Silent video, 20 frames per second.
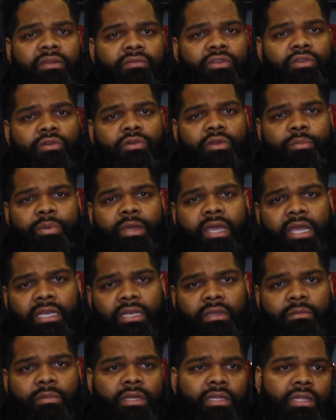Even though in
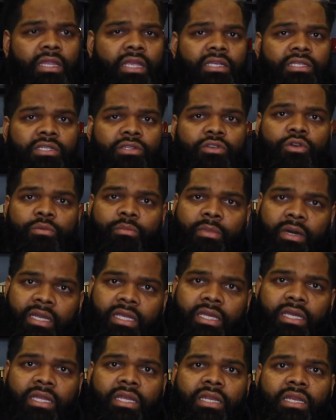pandemic, there's still
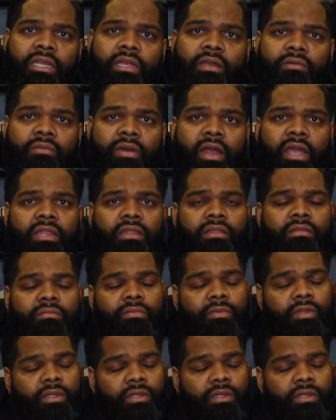money in it, right?